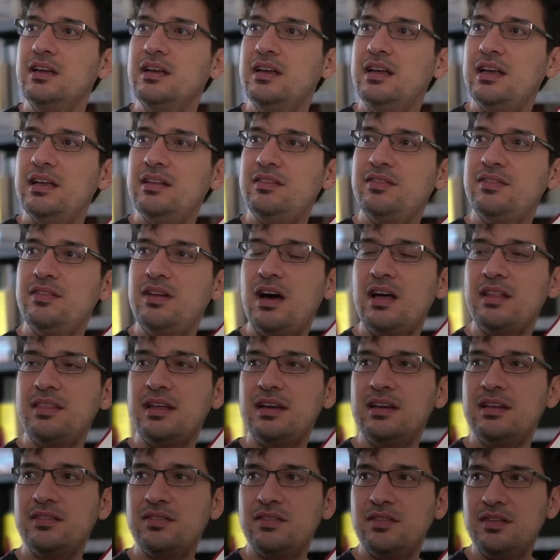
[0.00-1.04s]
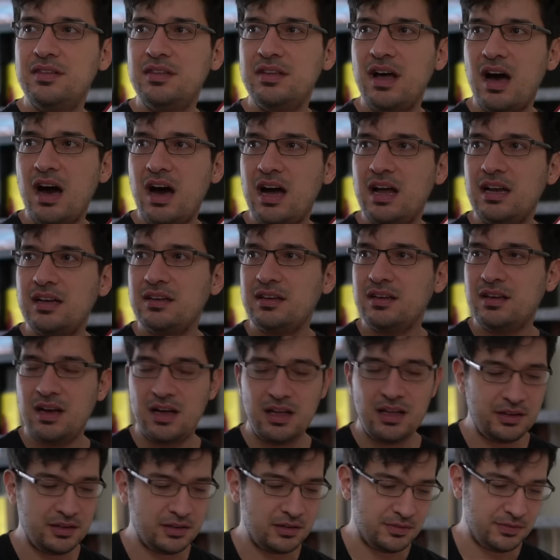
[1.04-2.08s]
It's not that it's not
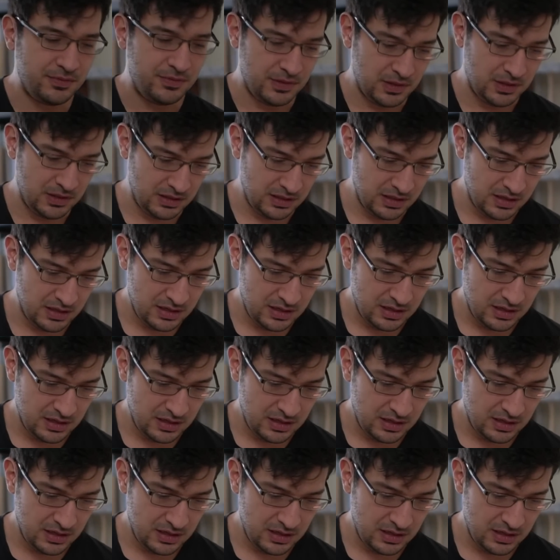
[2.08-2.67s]
colorful.